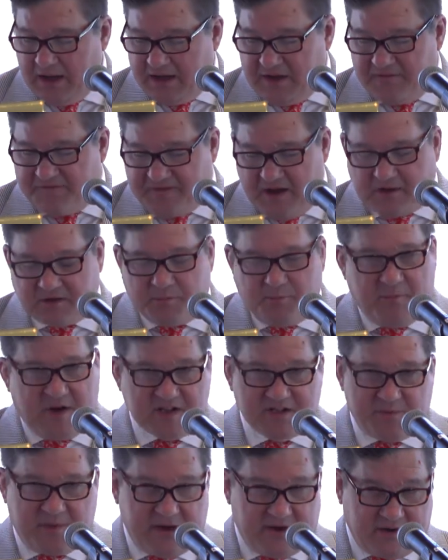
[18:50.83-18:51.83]
He found a
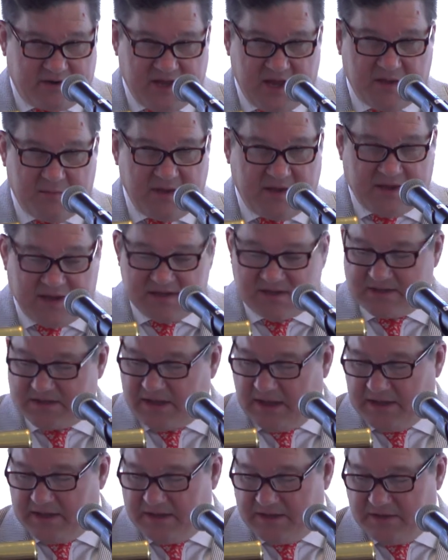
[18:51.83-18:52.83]
much better gig because
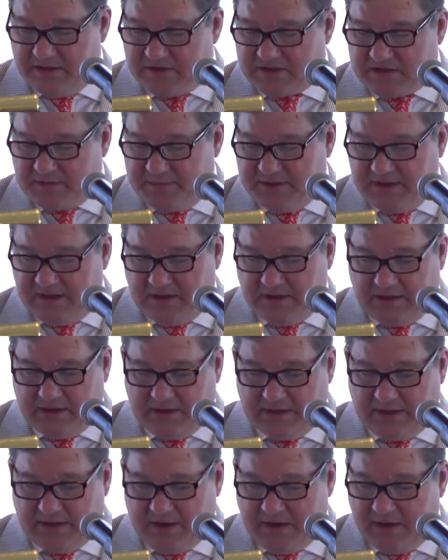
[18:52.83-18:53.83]
he used to be
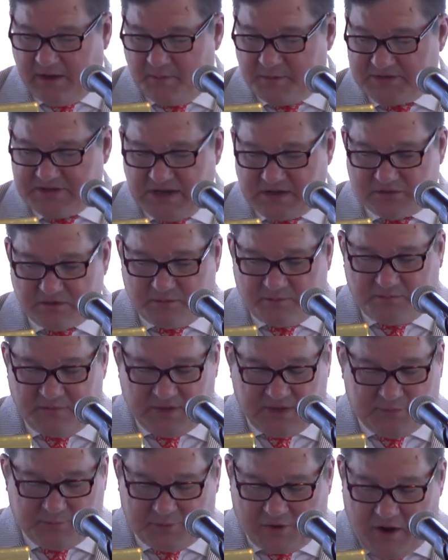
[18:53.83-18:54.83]
a homosexual
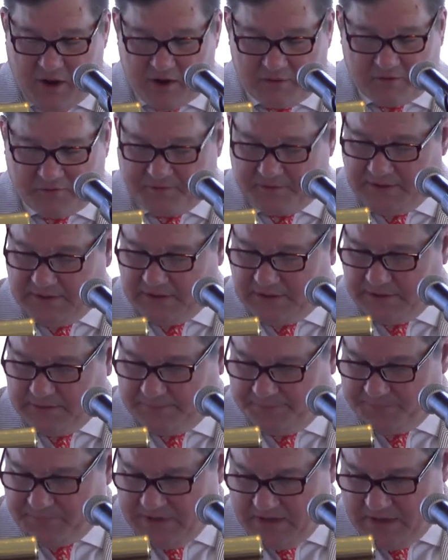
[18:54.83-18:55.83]
pornography
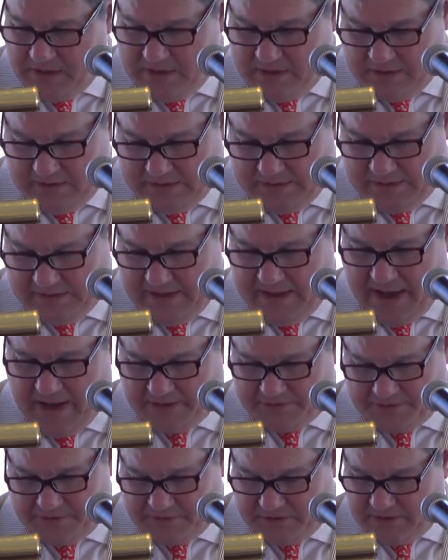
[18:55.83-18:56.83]

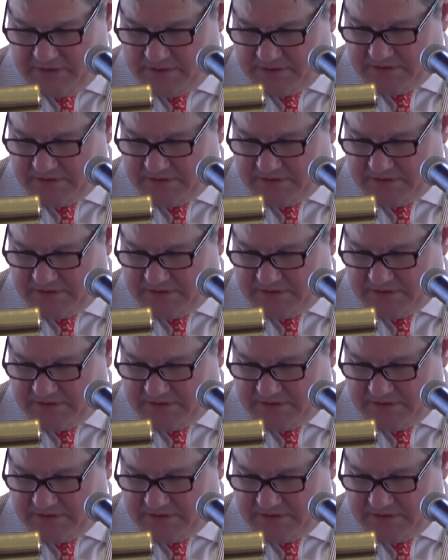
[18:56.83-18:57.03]
actor.